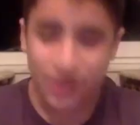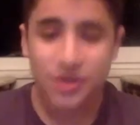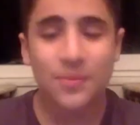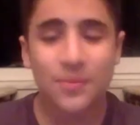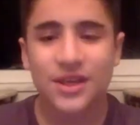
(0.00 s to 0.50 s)
is
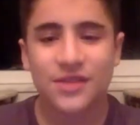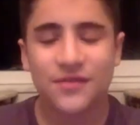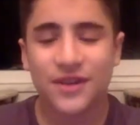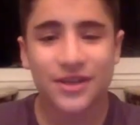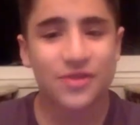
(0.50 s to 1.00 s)
your biggest
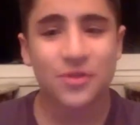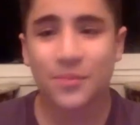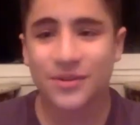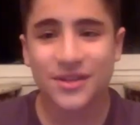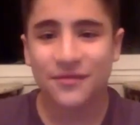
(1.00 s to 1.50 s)
fear? Does
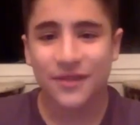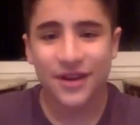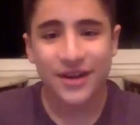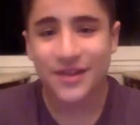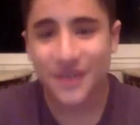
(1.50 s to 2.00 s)
Triple C fear
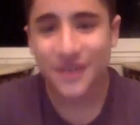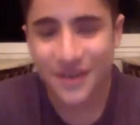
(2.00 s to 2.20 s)
anything?